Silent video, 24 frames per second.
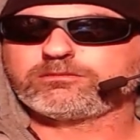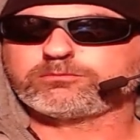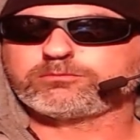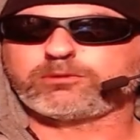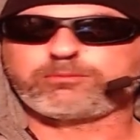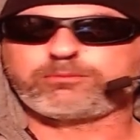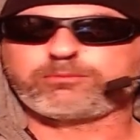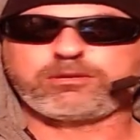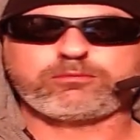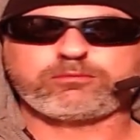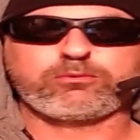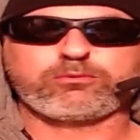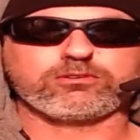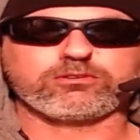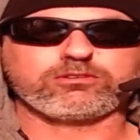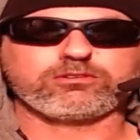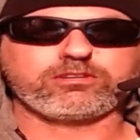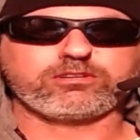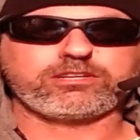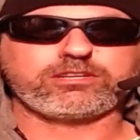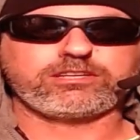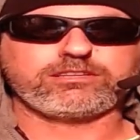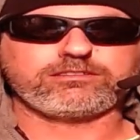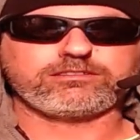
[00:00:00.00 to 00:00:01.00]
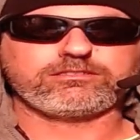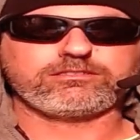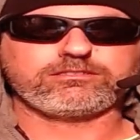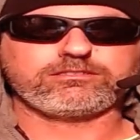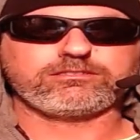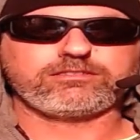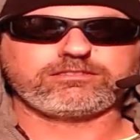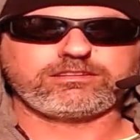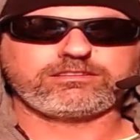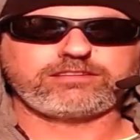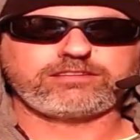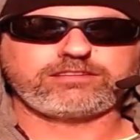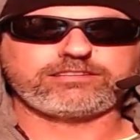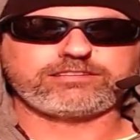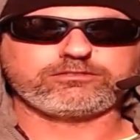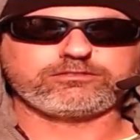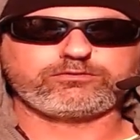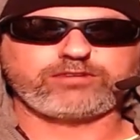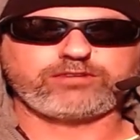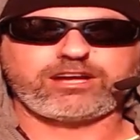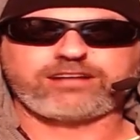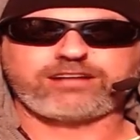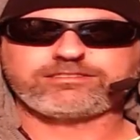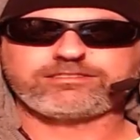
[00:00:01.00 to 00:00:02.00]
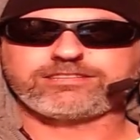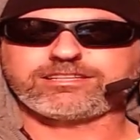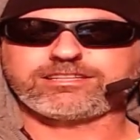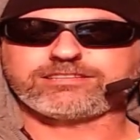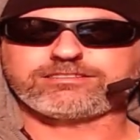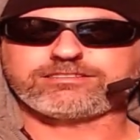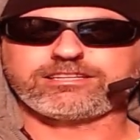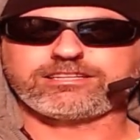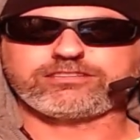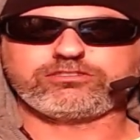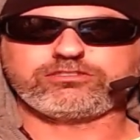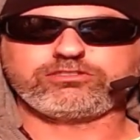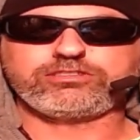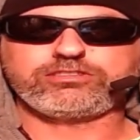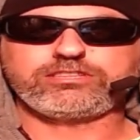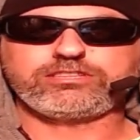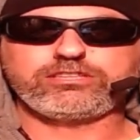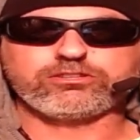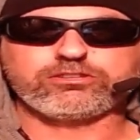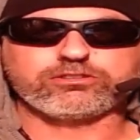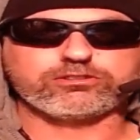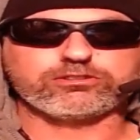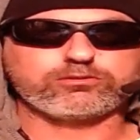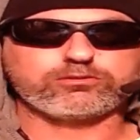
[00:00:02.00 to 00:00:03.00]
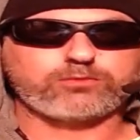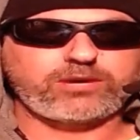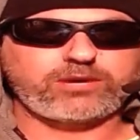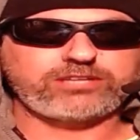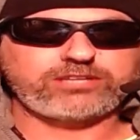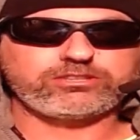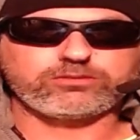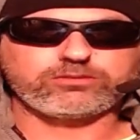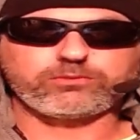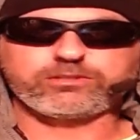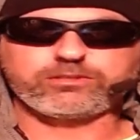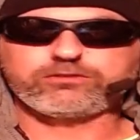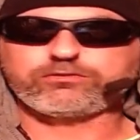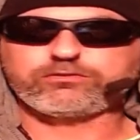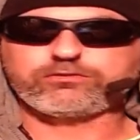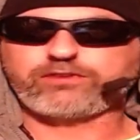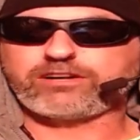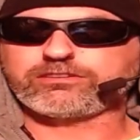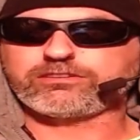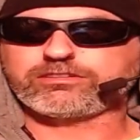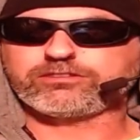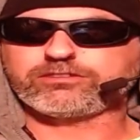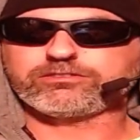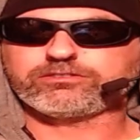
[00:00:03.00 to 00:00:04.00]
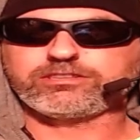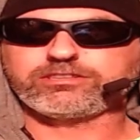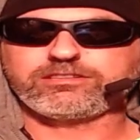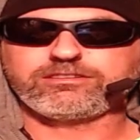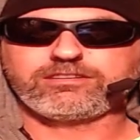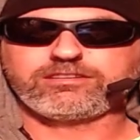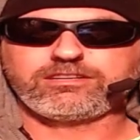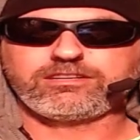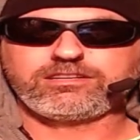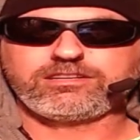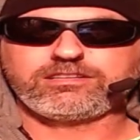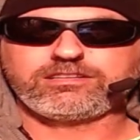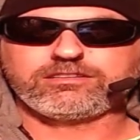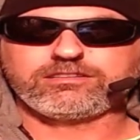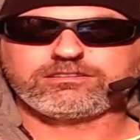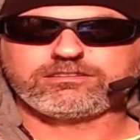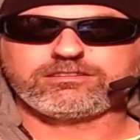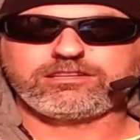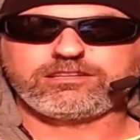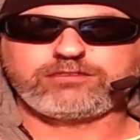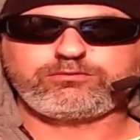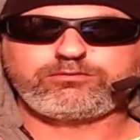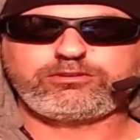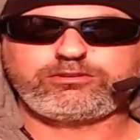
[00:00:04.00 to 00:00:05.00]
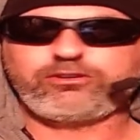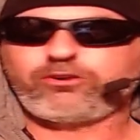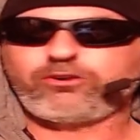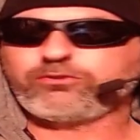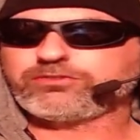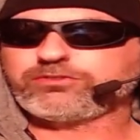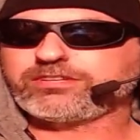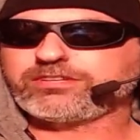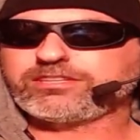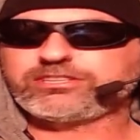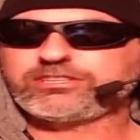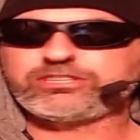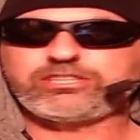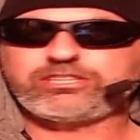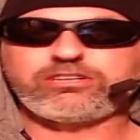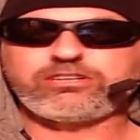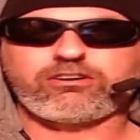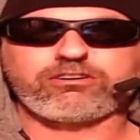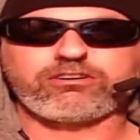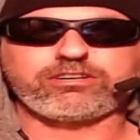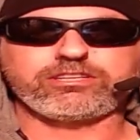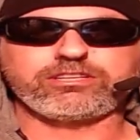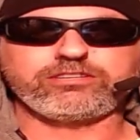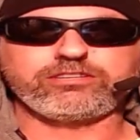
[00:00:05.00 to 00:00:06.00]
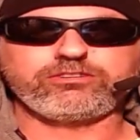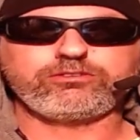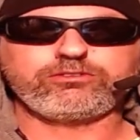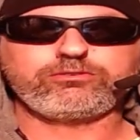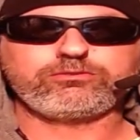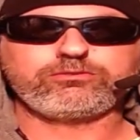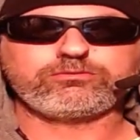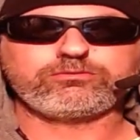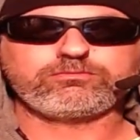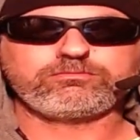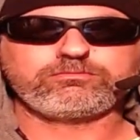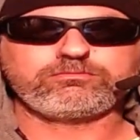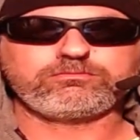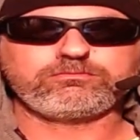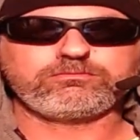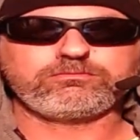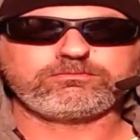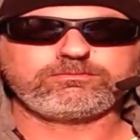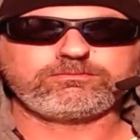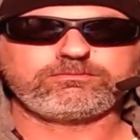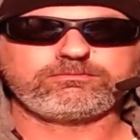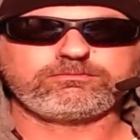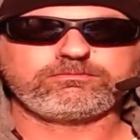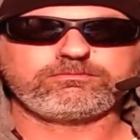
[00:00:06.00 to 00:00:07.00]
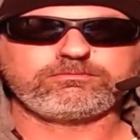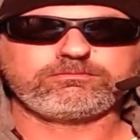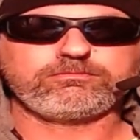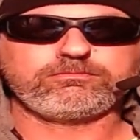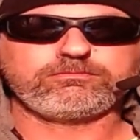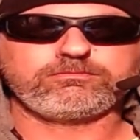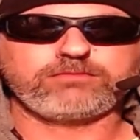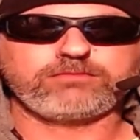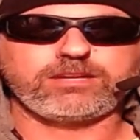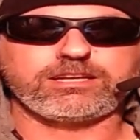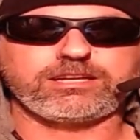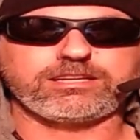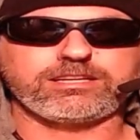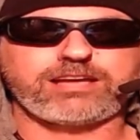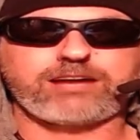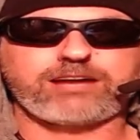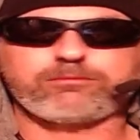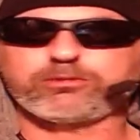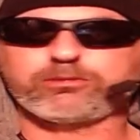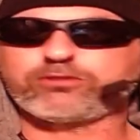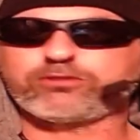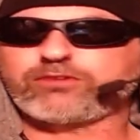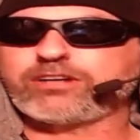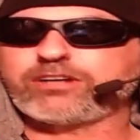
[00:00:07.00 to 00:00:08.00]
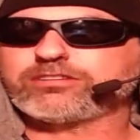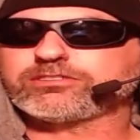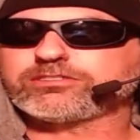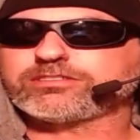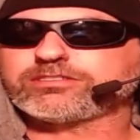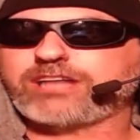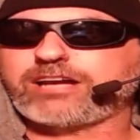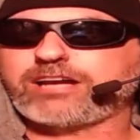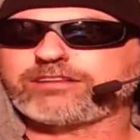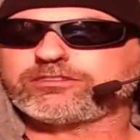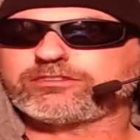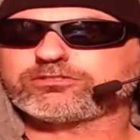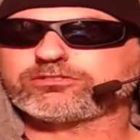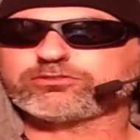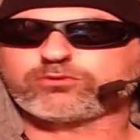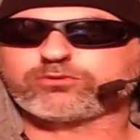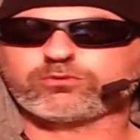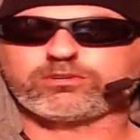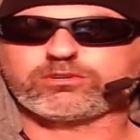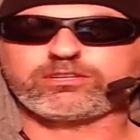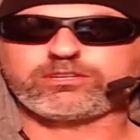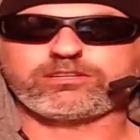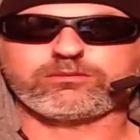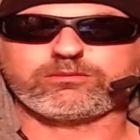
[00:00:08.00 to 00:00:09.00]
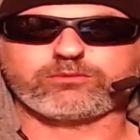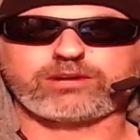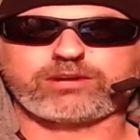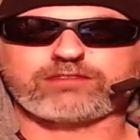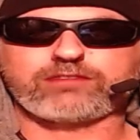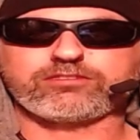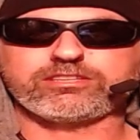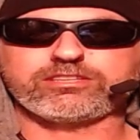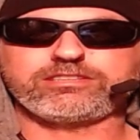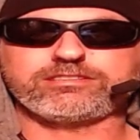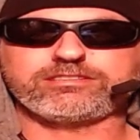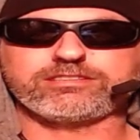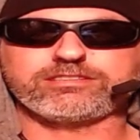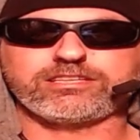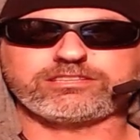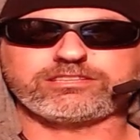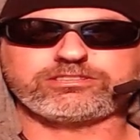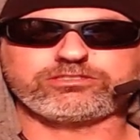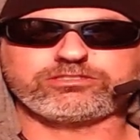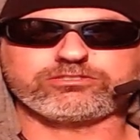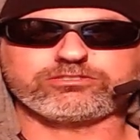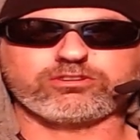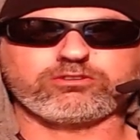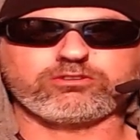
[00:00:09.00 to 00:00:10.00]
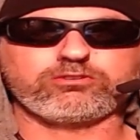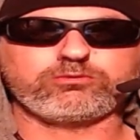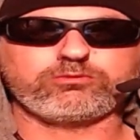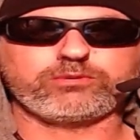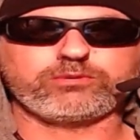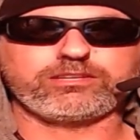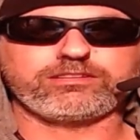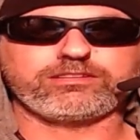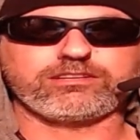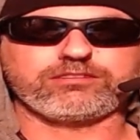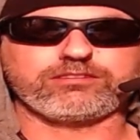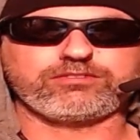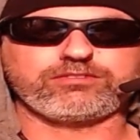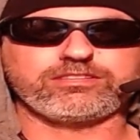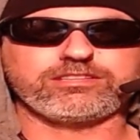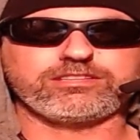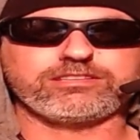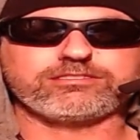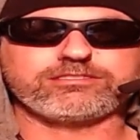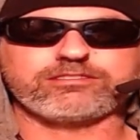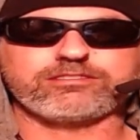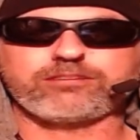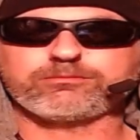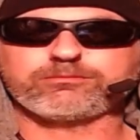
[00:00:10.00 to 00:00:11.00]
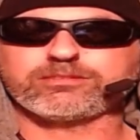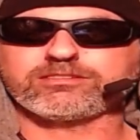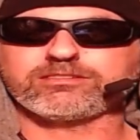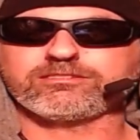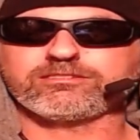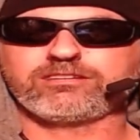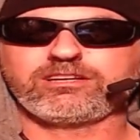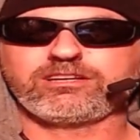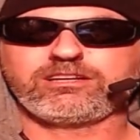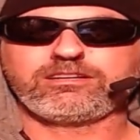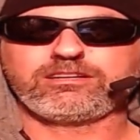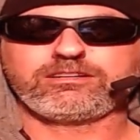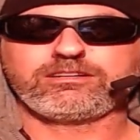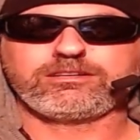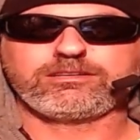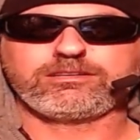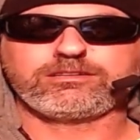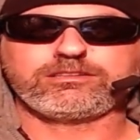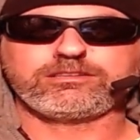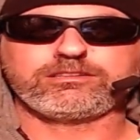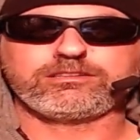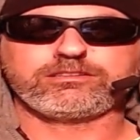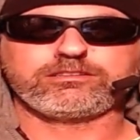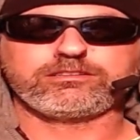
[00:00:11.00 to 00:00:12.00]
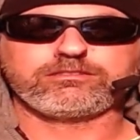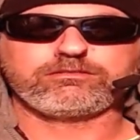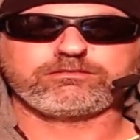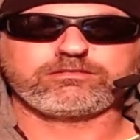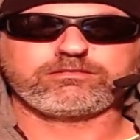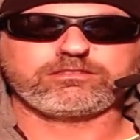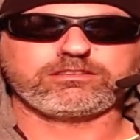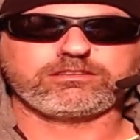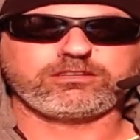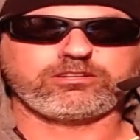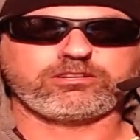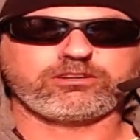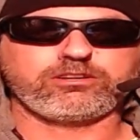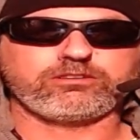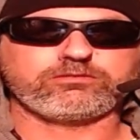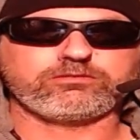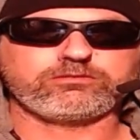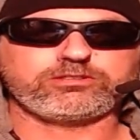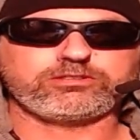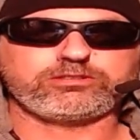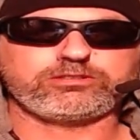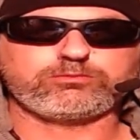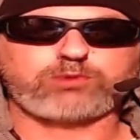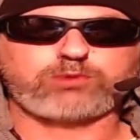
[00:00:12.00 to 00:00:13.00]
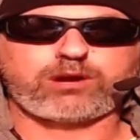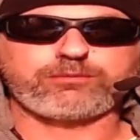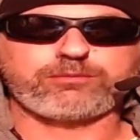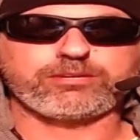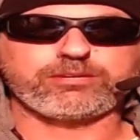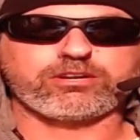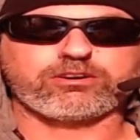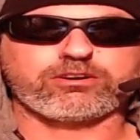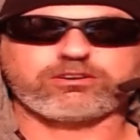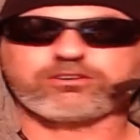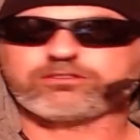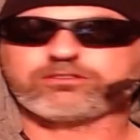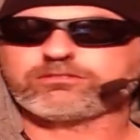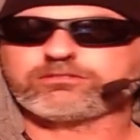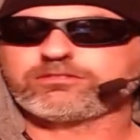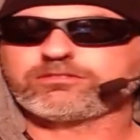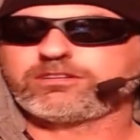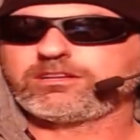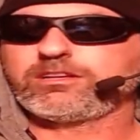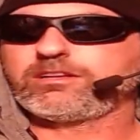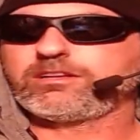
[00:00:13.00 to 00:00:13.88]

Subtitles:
But people were looking at his fiance and saying, did you see her expression when he was found guilty? If you don't think she already knew and got McGregor's side of the story and whatever he said she's going with, and if he did something, you know, she's probably hurt,